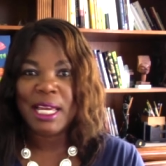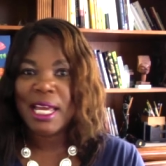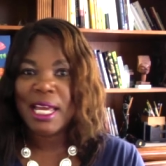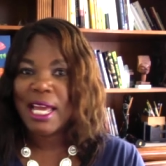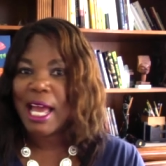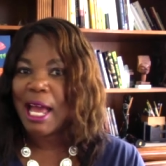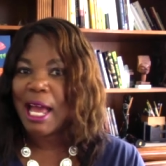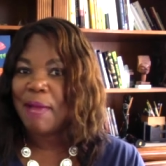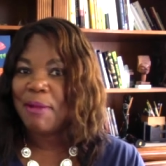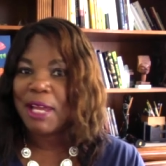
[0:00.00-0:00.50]

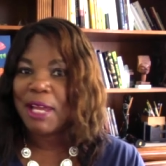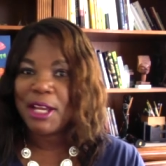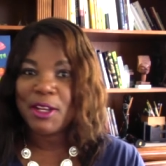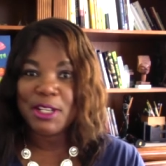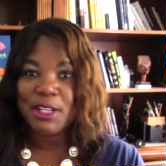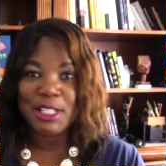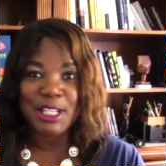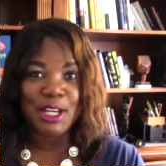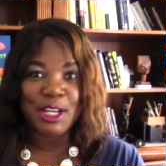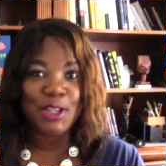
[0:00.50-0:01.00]
I'm not going to
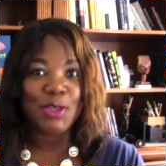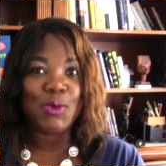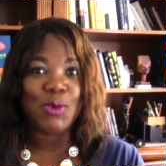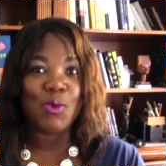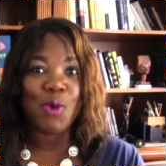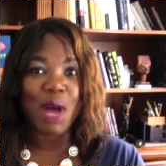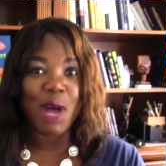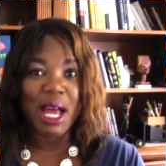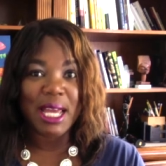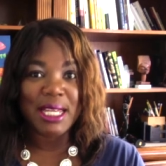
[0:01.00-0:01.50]
tell you
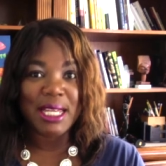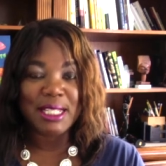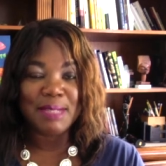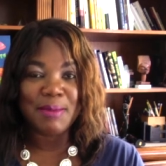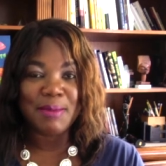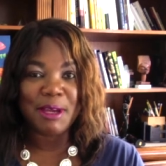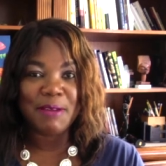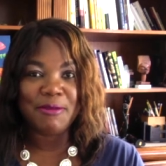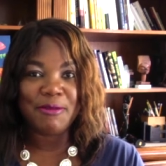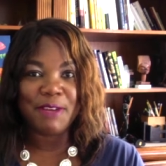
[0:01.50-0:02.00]
why it's
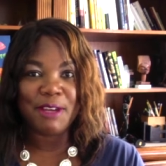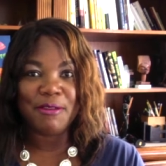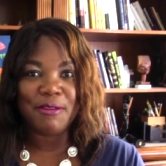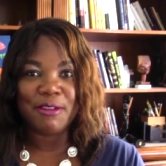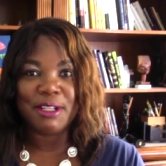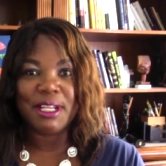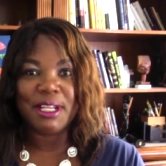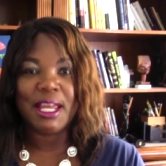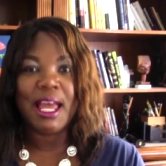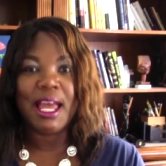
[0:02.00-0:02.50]
my
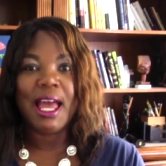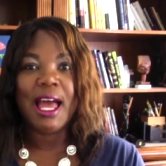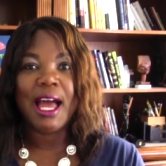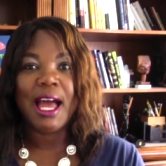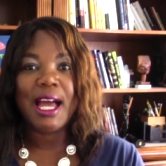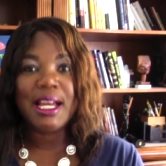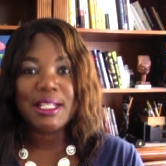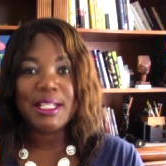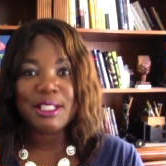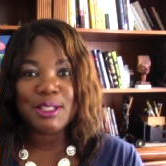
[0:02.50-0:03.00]
favorite.
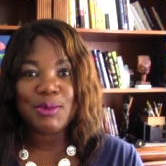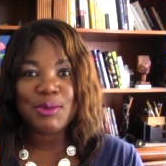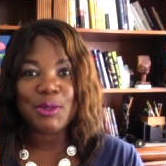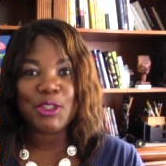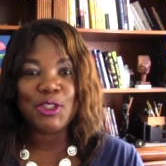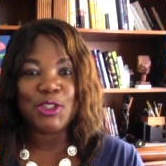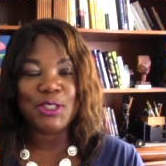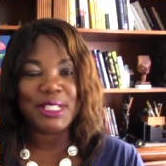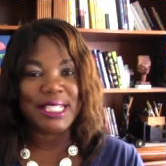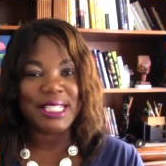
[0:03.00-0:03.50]
I just want
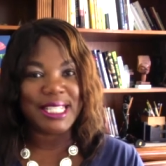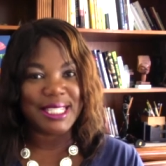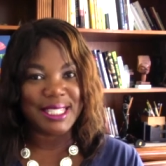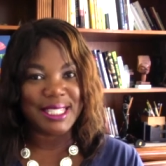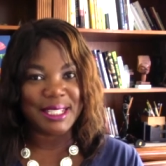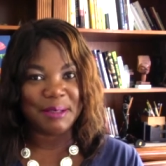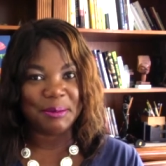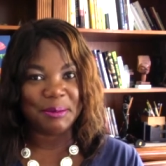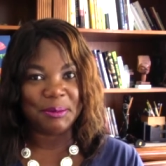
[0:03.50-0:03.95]
you to listen.